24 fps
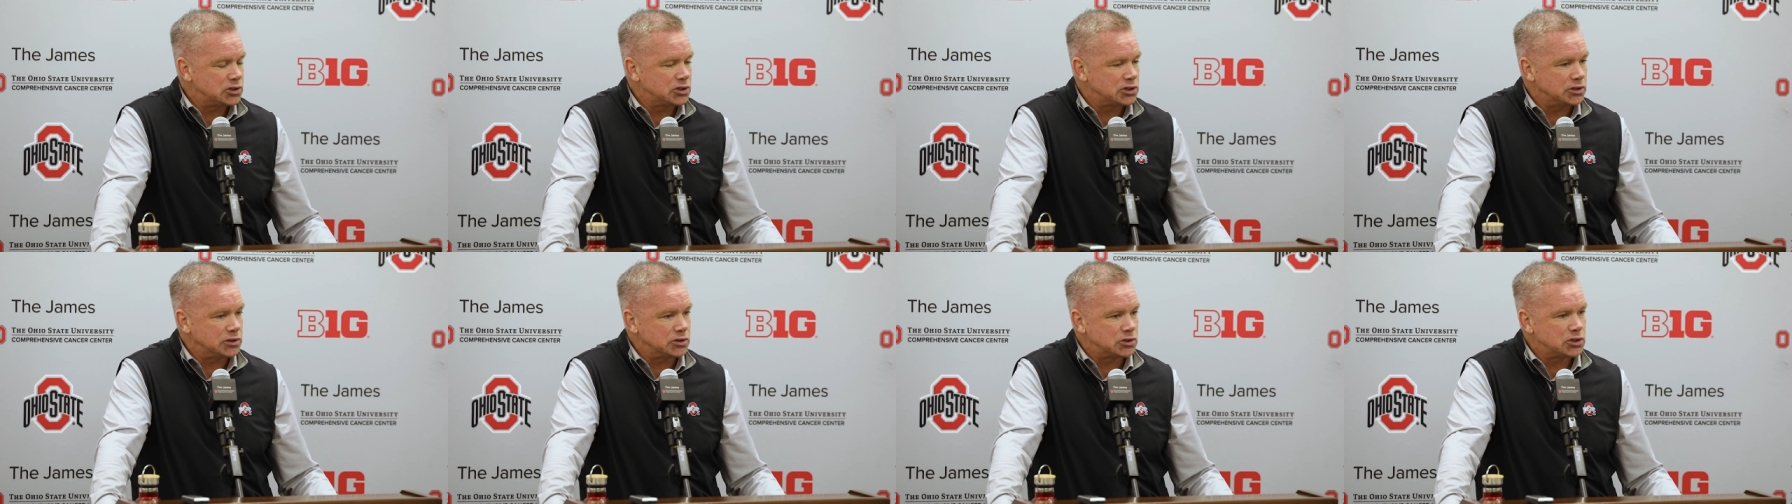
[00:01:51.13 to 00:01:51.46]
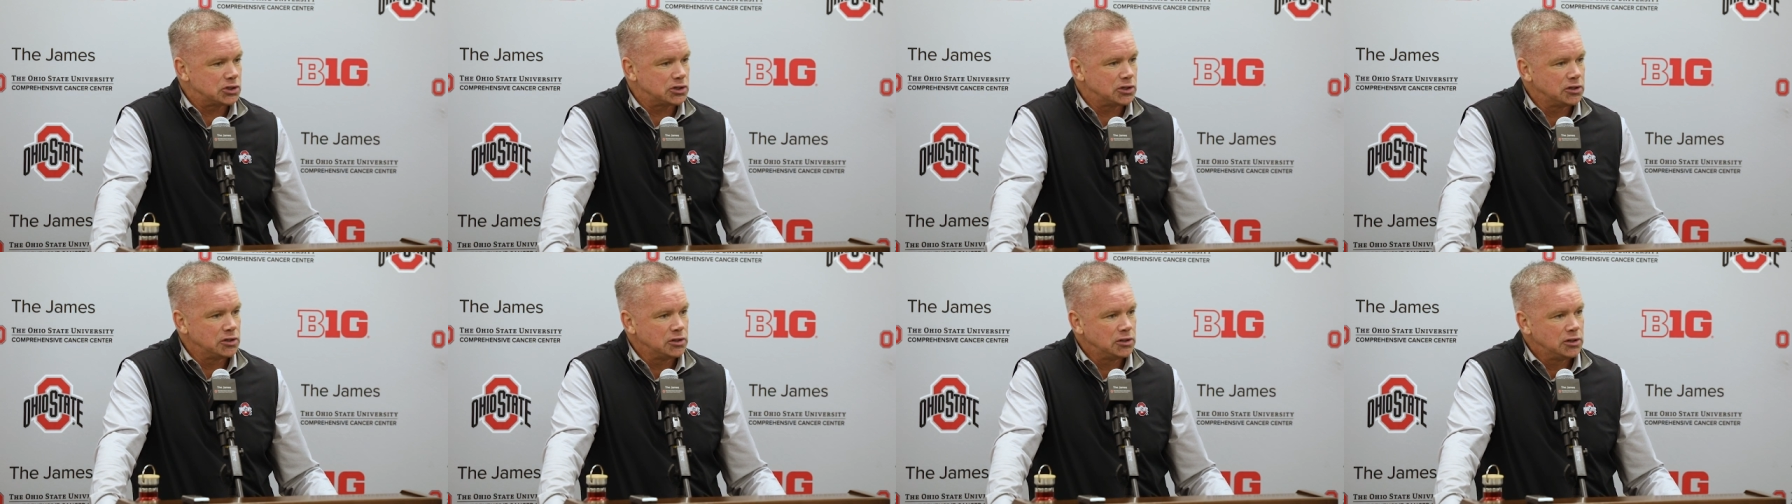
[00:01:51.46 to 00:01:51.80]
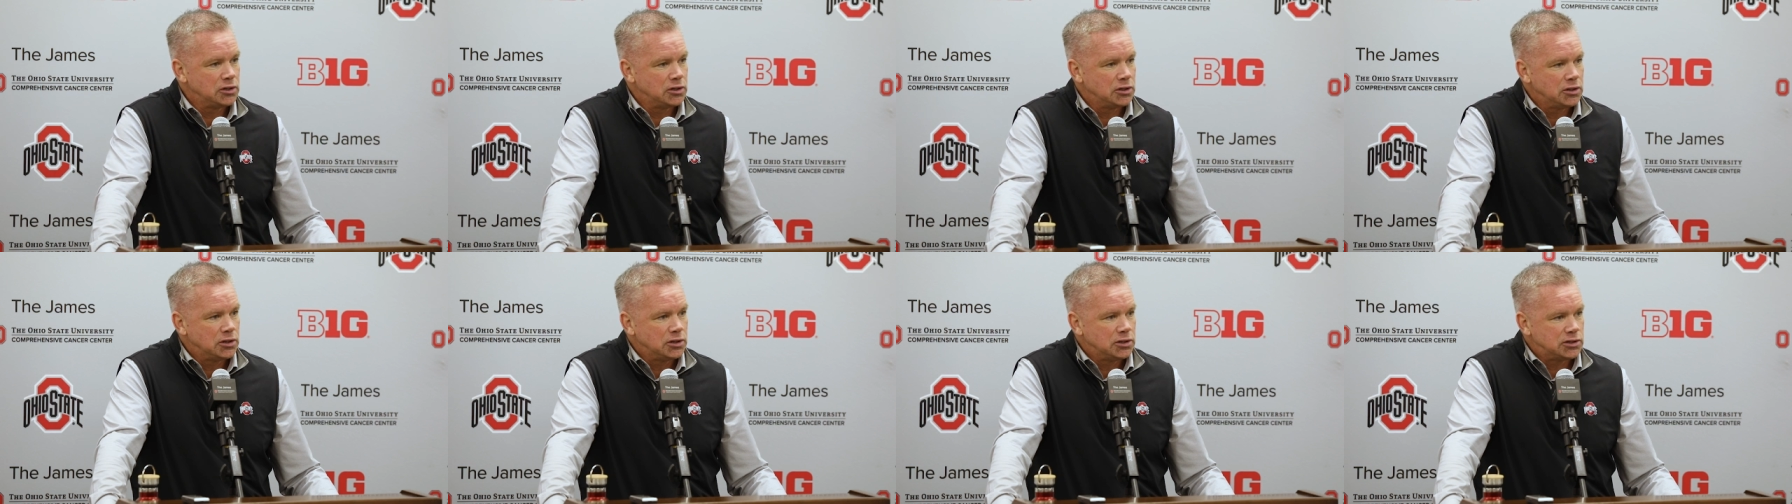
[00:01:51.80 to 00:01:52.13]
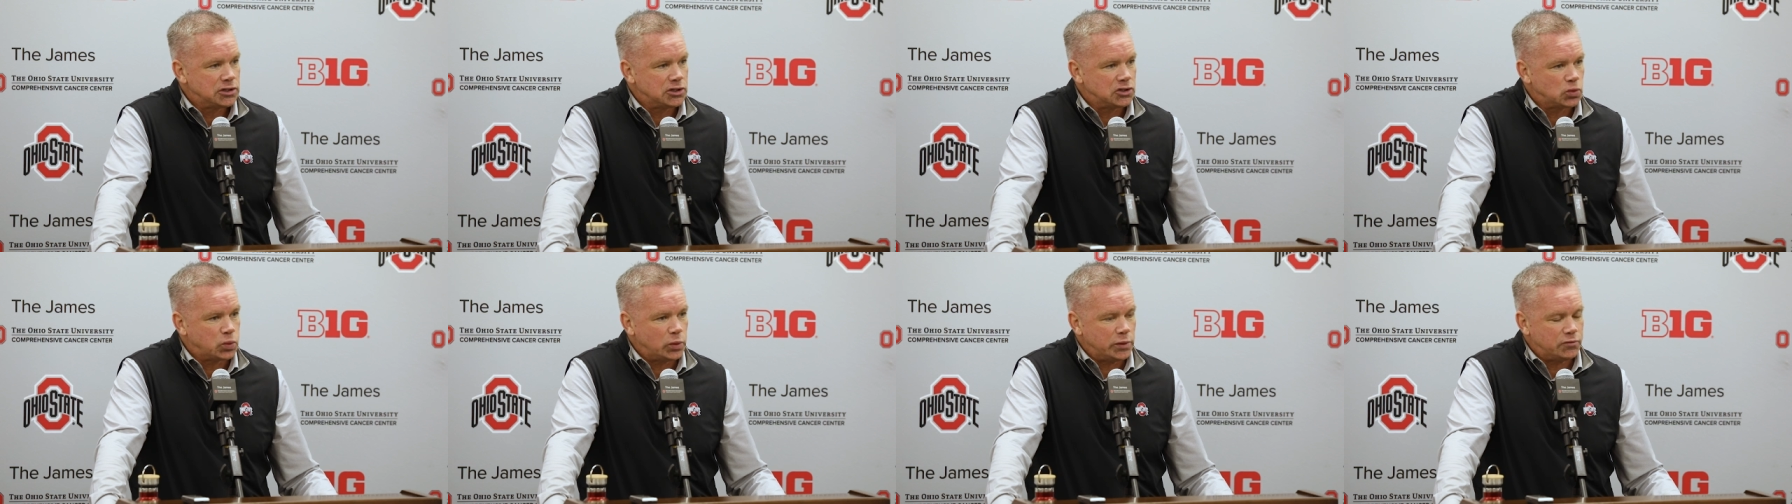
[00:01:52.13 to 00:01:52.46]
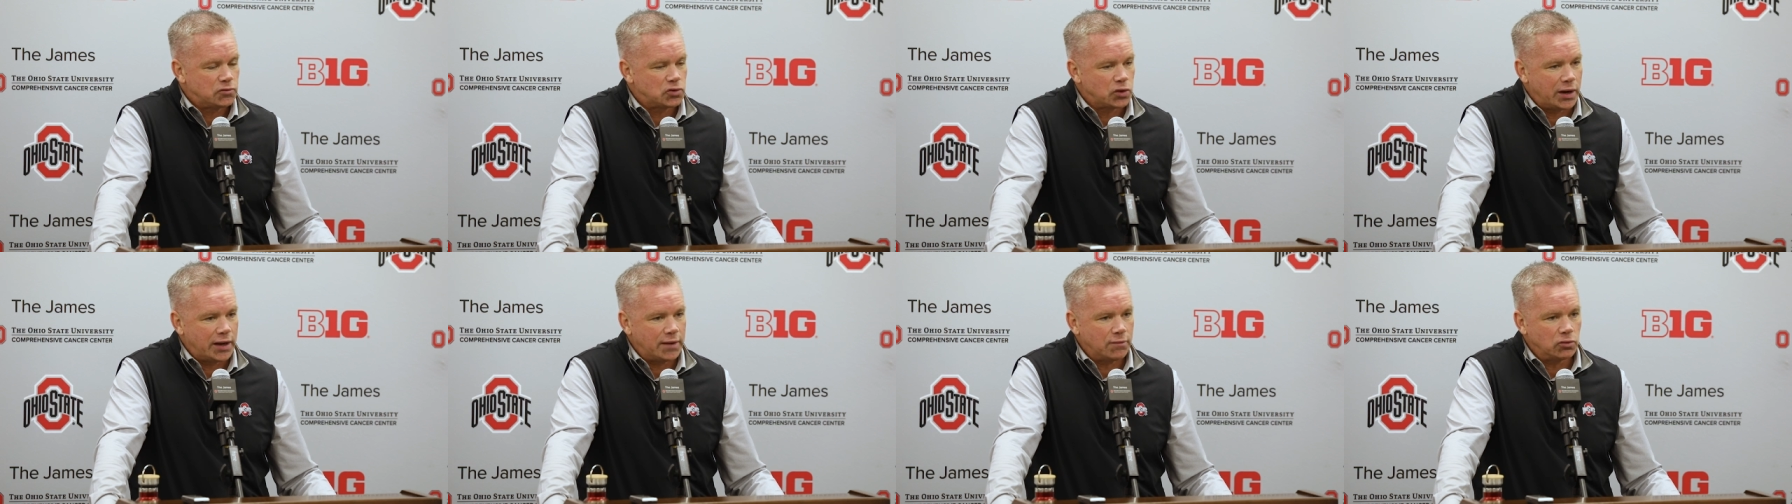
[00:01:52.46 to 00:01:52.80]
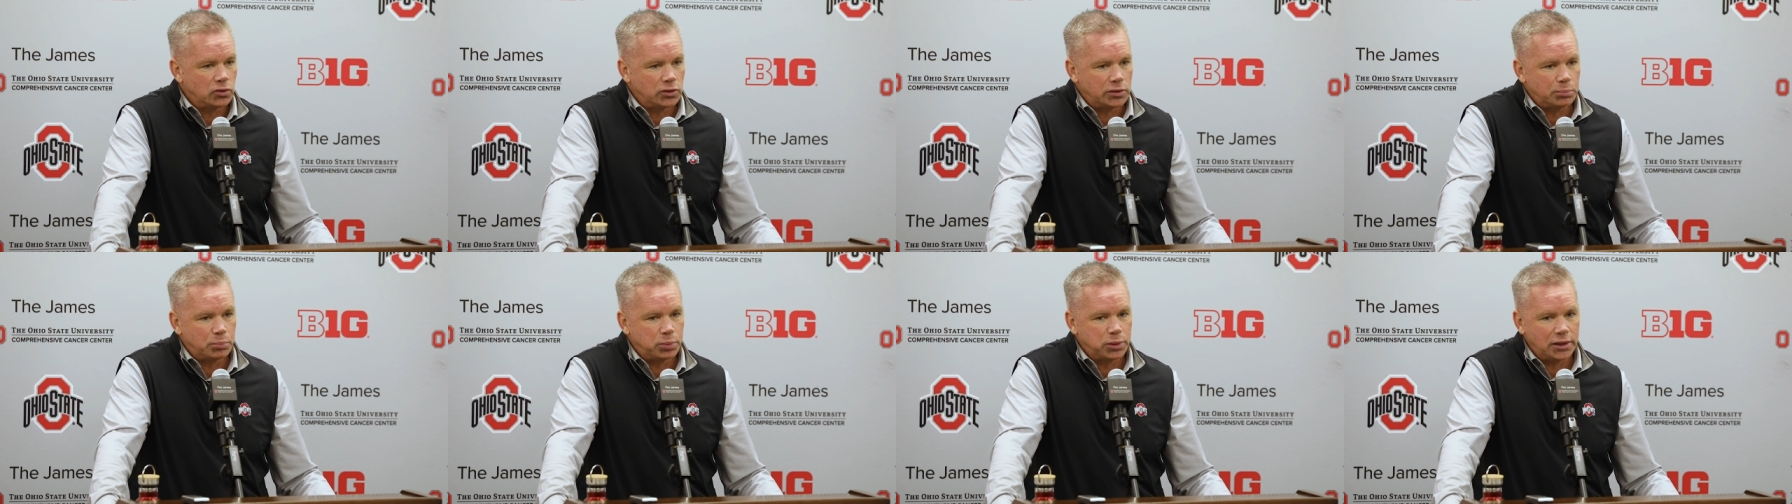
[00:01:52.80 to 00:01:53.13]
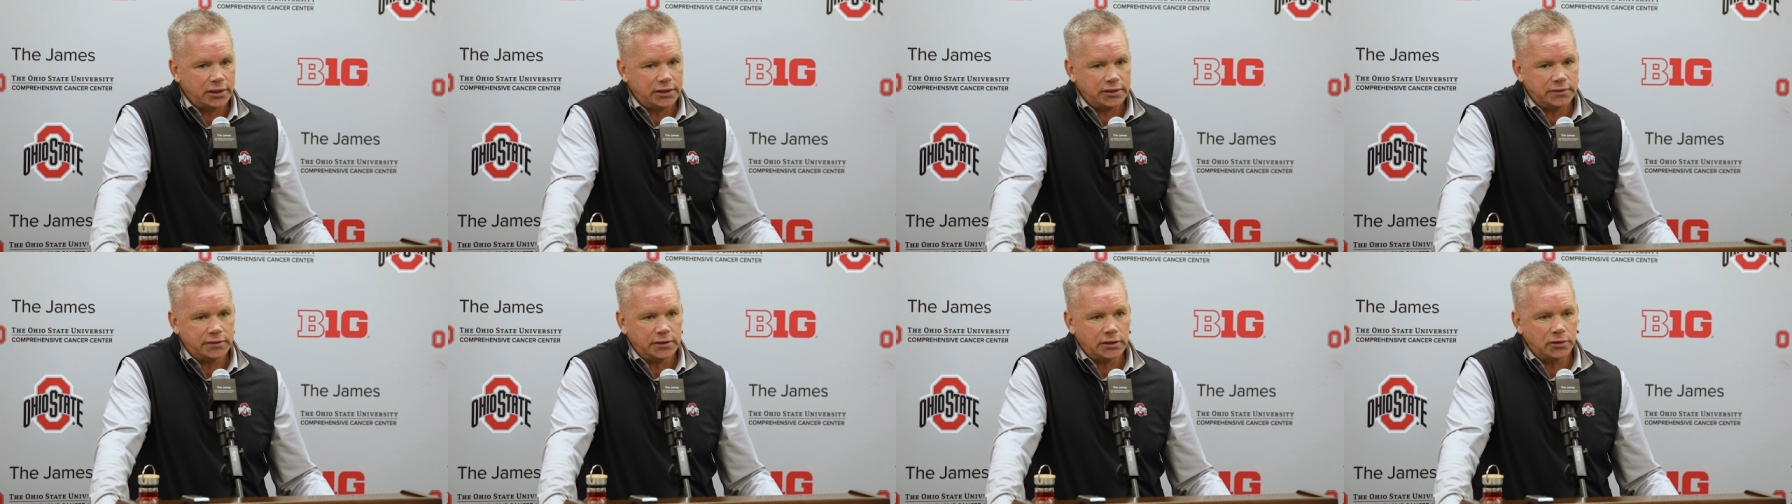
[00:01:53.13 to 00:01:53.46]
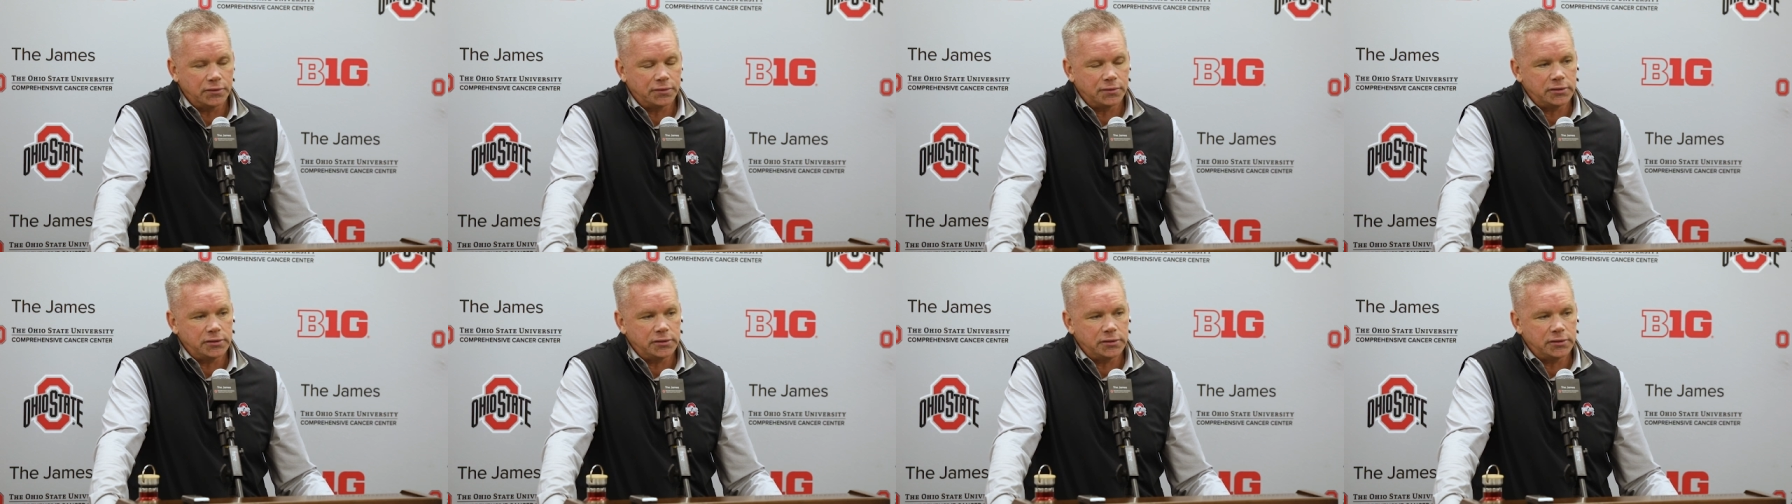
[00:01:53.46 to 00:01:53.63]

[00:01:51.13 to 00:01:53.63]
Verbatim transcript: since, since we've traveled and played there.